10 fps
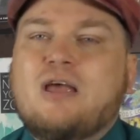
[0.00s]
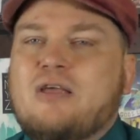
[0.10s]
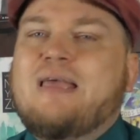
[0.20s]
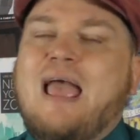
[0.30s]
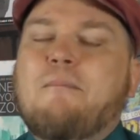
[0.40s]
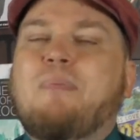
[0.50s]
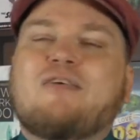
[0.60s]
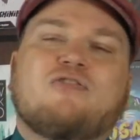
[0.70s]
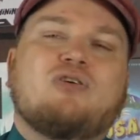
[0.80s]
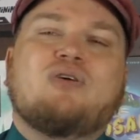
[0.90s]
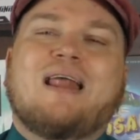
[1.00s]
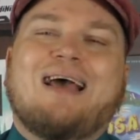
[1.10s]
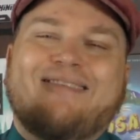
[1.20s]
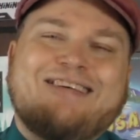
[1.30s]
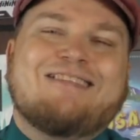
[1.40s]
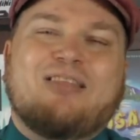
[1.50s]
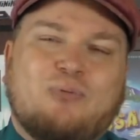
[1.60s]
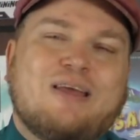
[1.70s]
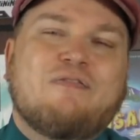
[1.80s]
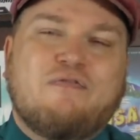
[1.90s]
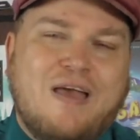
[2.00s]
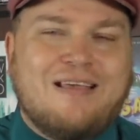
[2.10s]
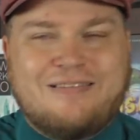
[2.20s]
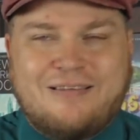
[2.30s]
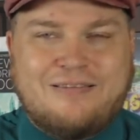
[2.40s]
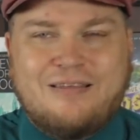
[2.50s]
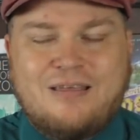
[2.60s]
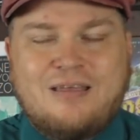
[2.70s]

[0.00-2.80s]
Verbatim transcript: You can't bust till you get at least three faces.